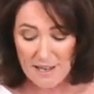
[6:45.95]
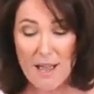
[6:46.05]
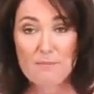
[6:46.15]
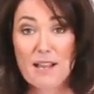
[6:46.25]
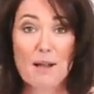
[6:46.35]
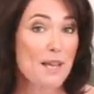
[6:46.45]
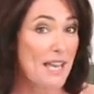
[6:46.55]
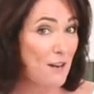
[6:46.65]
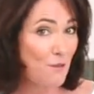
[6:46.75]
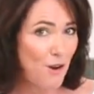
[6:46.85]
and become a
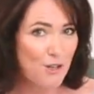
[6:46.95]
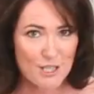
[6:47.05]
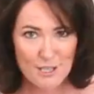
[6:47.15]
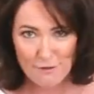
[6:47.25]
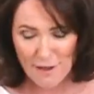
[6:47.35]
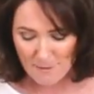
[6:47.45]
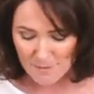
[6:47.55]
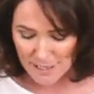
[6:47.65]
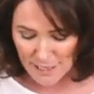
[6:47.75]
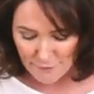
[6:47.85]
hero to your
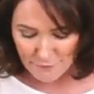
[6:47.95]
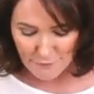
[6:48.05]
family and